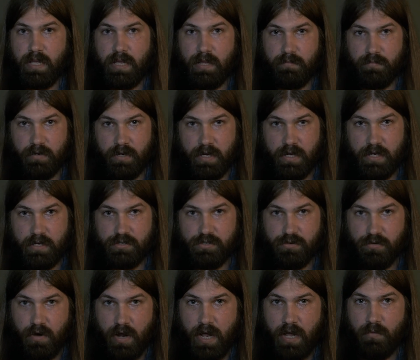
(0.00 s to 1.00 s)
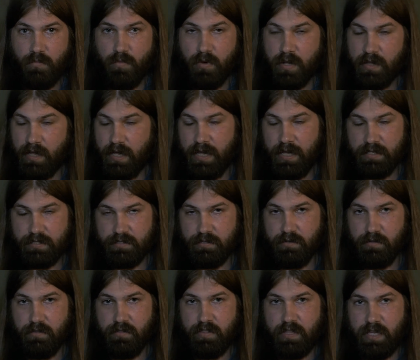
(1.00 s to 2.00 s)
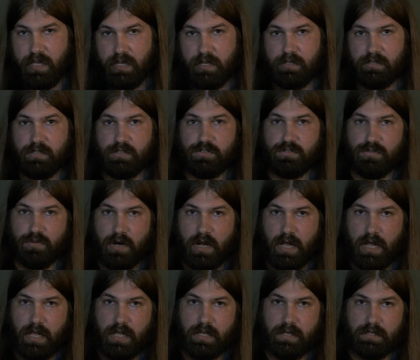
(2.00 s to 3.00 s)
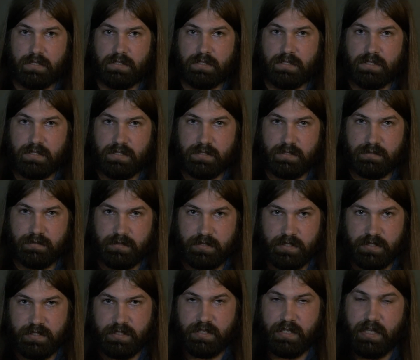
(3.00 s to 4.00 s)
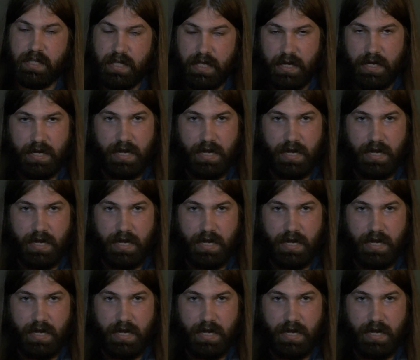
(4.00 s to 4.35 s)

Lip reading: and we're gonna try one last little thing to try and just get